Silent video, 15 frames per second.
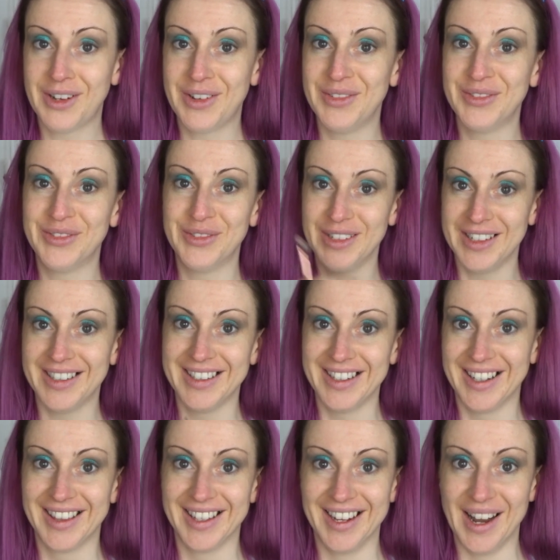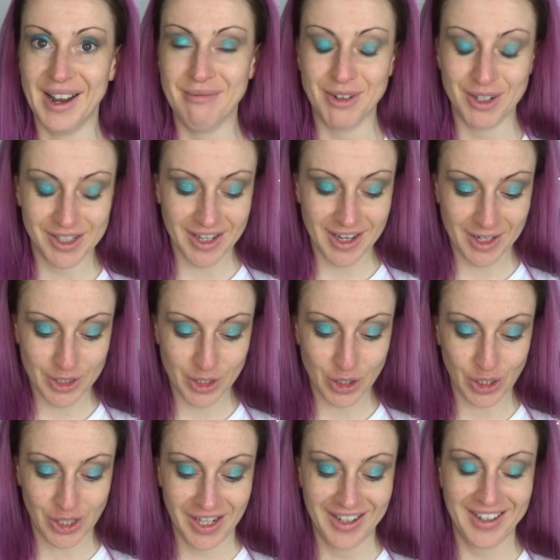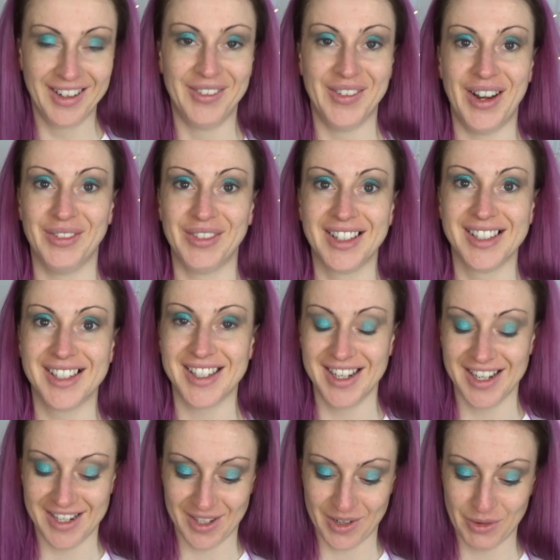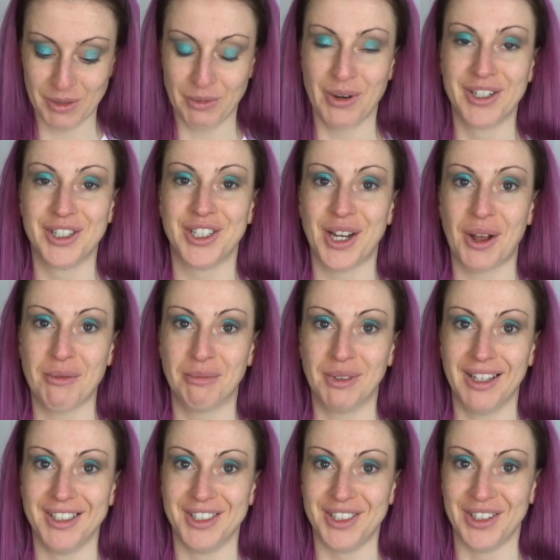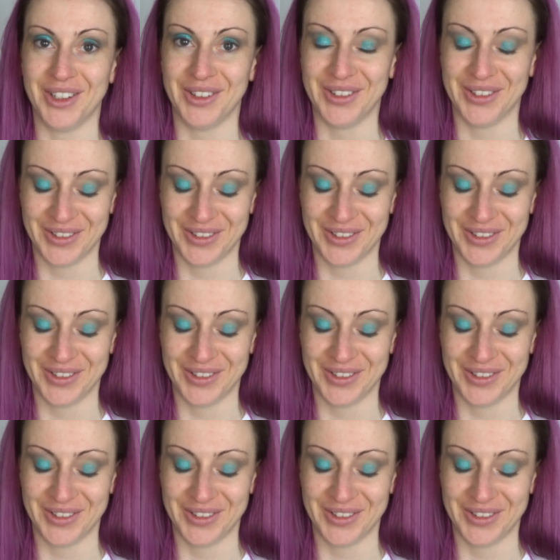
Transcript: hear the neighbours, and I just, whenever they sneeze, I always want to shout, bless you.